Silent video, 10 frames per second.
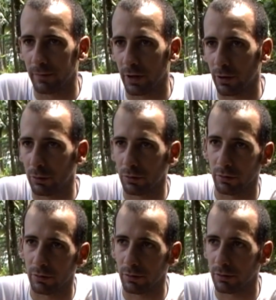I also
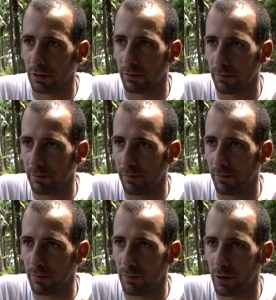thought that
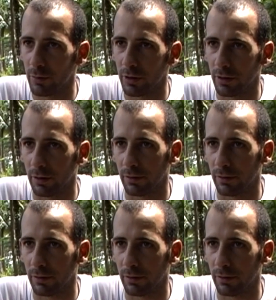maybe